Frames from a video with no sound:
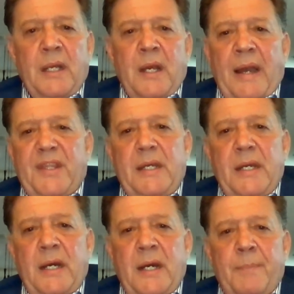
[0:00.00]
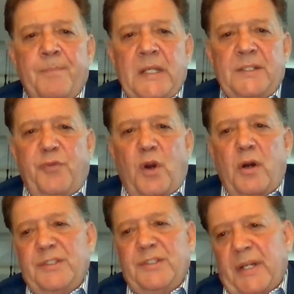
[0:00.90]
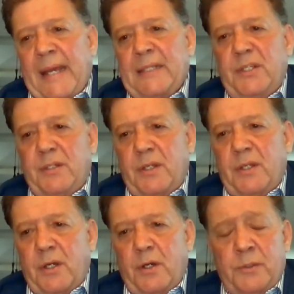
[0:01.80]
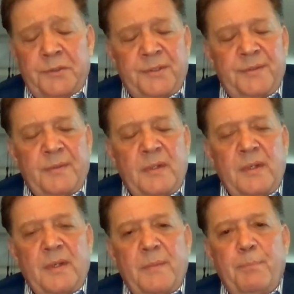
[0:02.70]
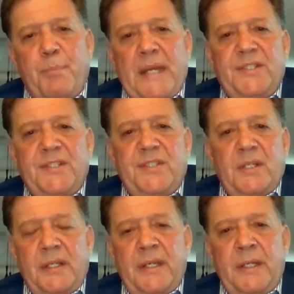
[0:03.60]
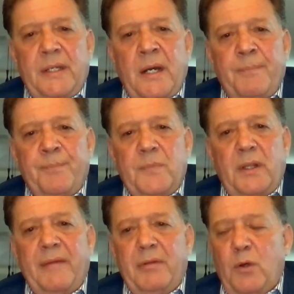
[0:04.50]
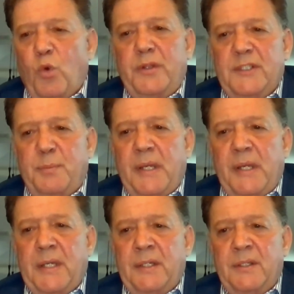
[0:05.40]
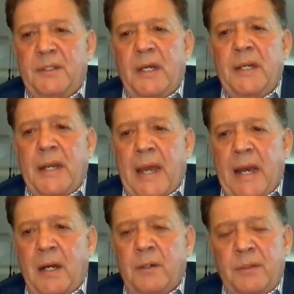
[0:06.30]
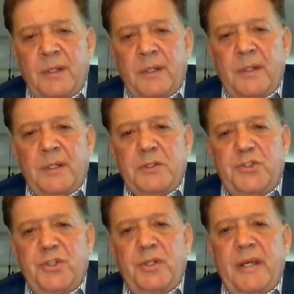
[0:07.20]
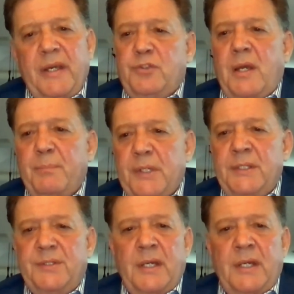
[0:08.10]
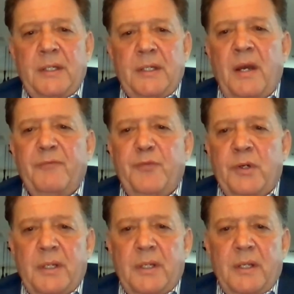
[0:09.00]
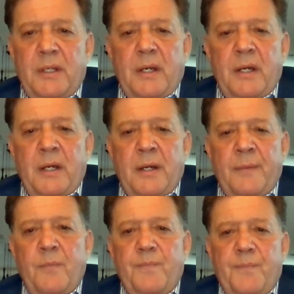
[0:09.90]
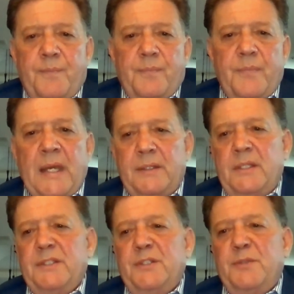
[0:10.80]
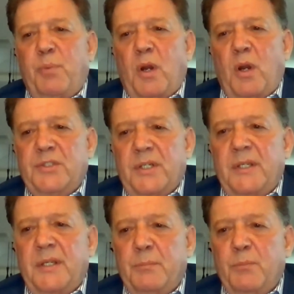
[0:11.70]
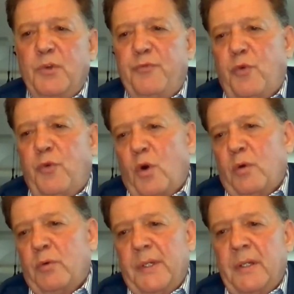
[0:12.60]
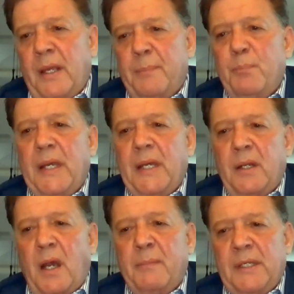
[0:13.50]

I think um, as far as an exit goes, basically um, the level of work that's being done now should give most companies uh, comfort uh, that this project can move forward and, and be economic in the